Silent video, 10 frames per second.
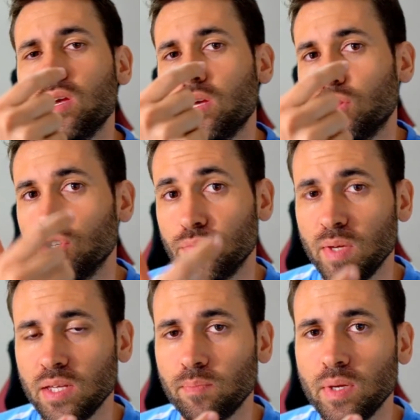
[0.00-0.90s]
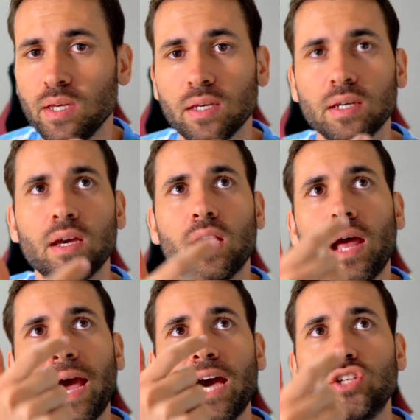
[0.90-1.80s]
This B N B
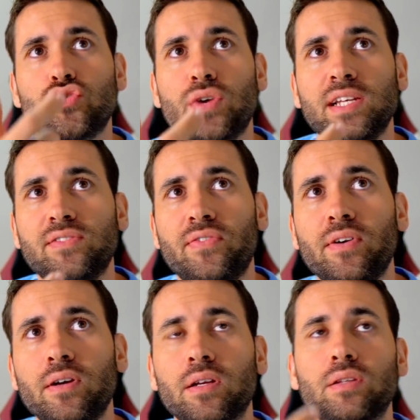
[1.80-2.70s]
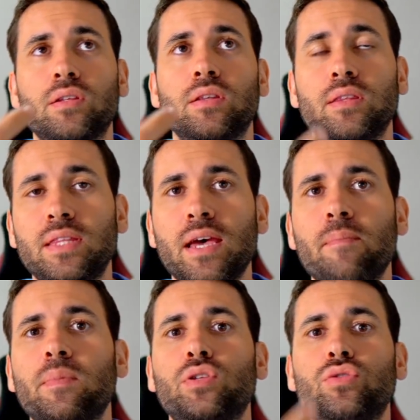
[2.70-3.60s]
I transfer
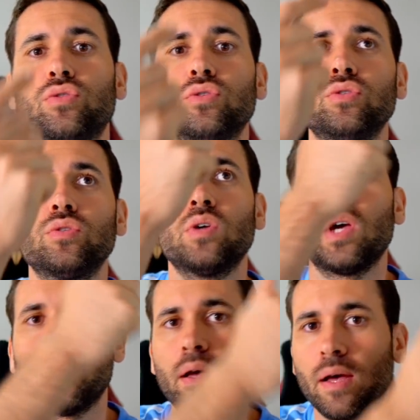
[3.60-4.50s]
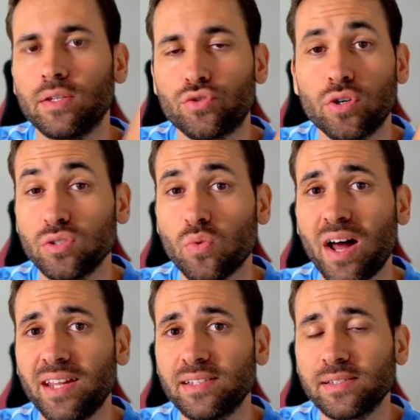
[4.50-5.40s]
them to Trust
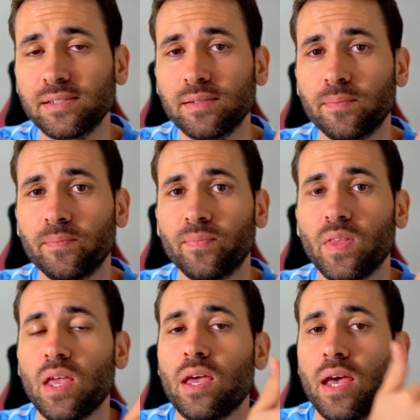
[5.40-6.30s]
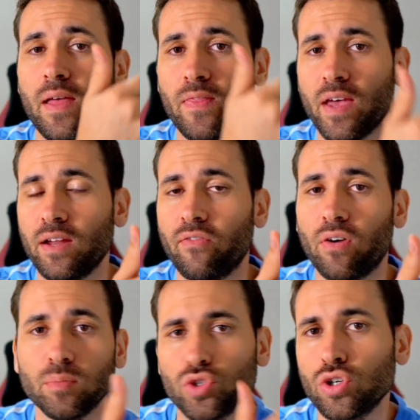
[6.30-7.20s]
Wallet, and then from
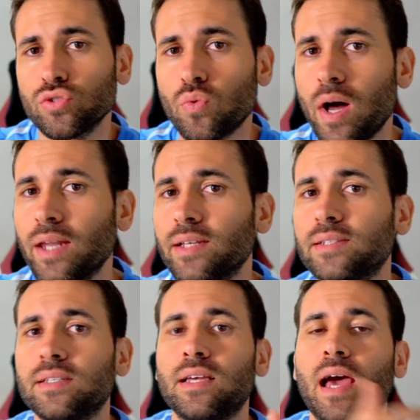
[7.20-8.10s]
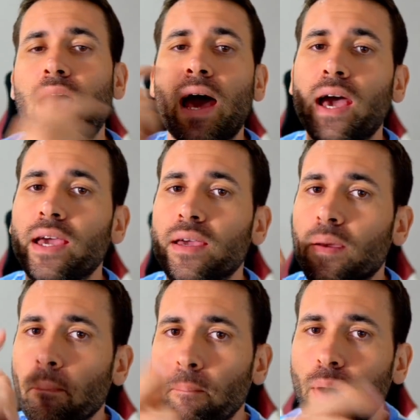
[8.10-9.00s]
Trust Wallet I
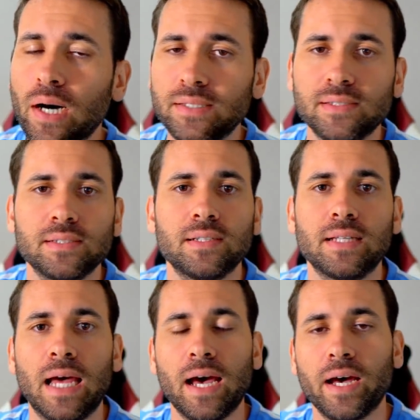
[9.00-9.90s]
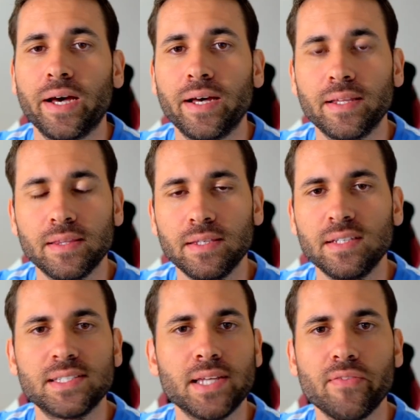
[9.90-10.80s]
bought uh, the
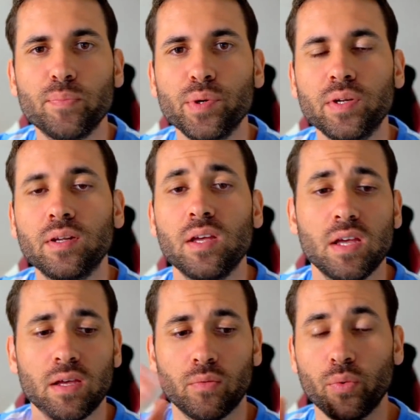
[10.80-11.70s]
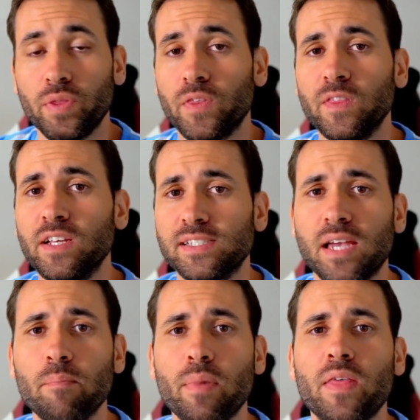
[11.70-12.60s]
SafeMoon with the
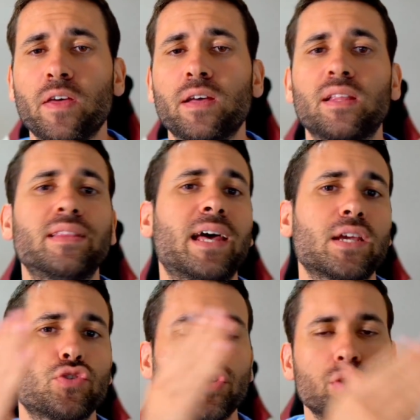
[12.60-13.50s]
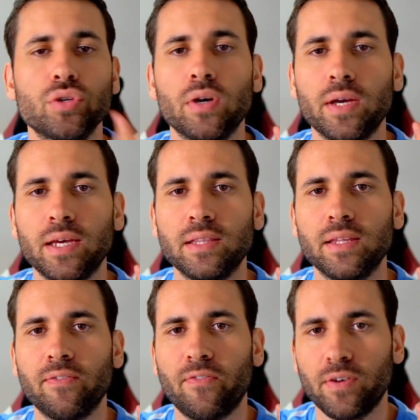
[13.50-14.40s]
same method that I show you in the
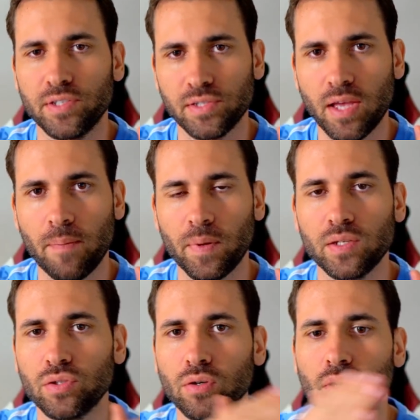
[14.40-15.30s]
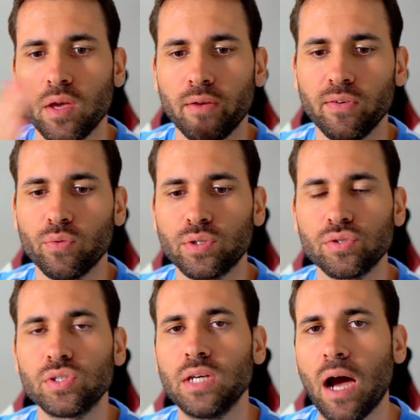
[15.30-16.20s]
first step. So if you want to
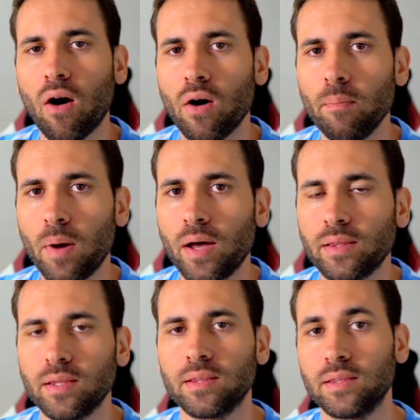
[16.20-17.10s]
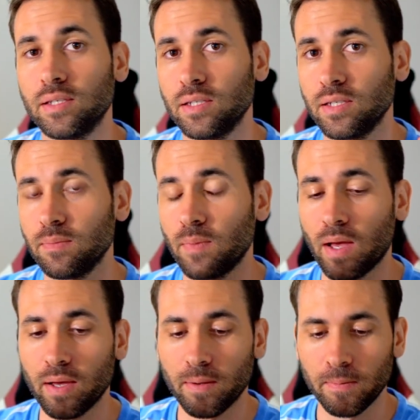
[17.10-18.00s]
see how I bought the
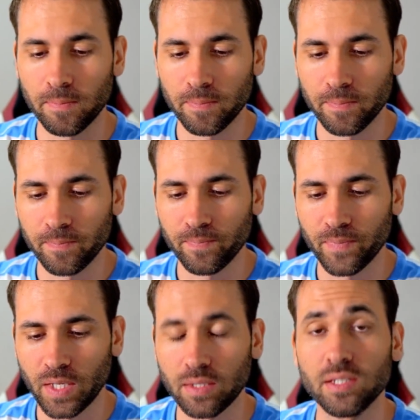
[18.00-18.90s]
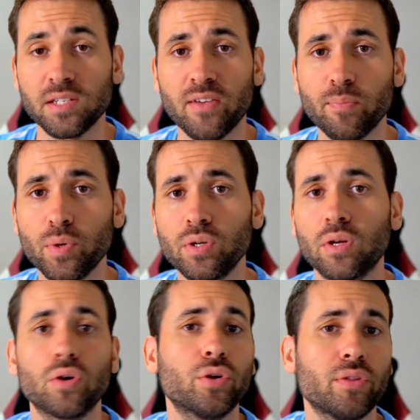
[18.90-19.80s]
um, the SafeMoon,
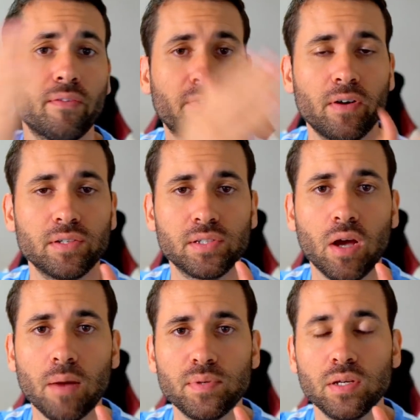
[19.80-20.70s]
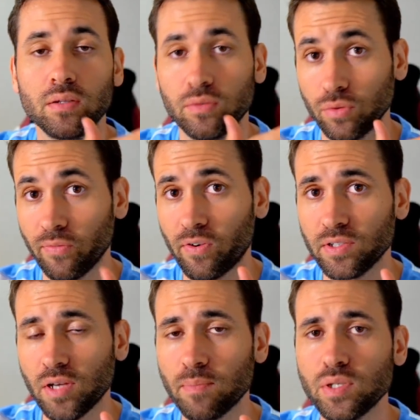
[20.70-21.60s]
go to the first option. To the first
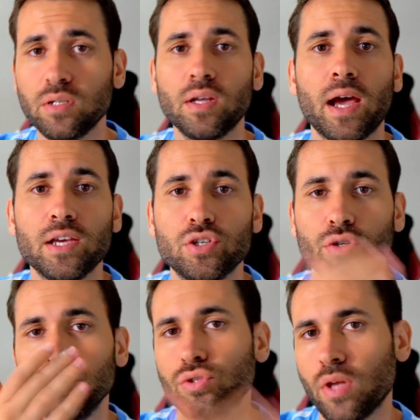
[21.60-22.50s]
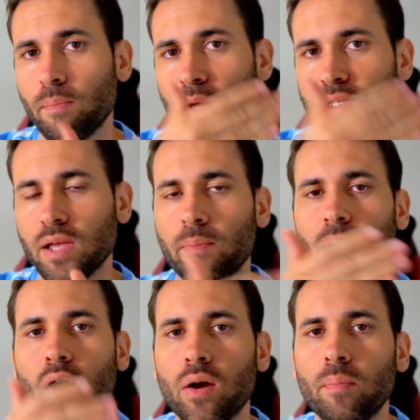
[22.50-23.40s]
option, I show you step by step
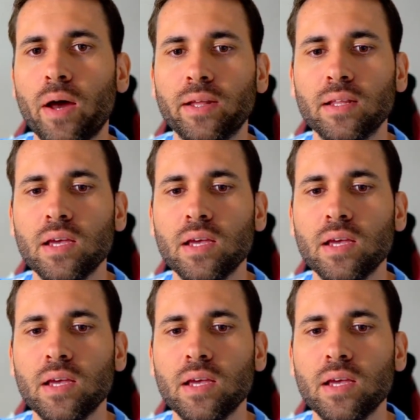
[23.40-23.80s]
how I bought it.